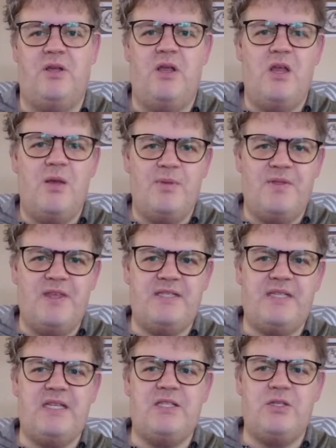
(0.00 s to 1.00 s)
But this
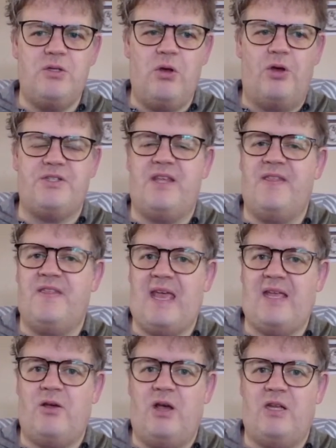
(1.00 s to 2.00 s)
is not
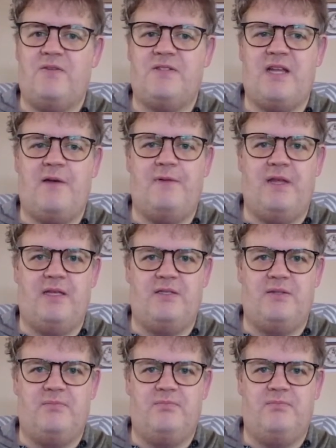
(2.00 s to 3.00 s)
that kind of Starfleet.
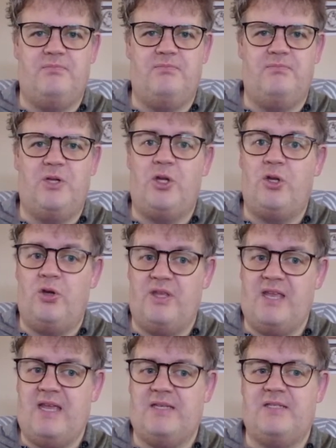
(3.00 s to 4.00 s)
Not
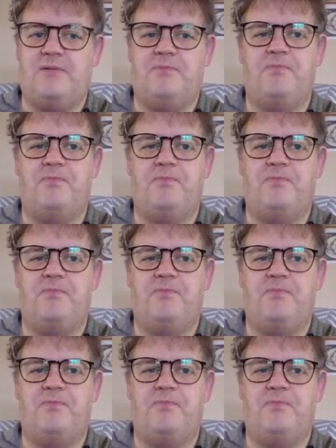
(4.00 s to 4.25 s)
yet.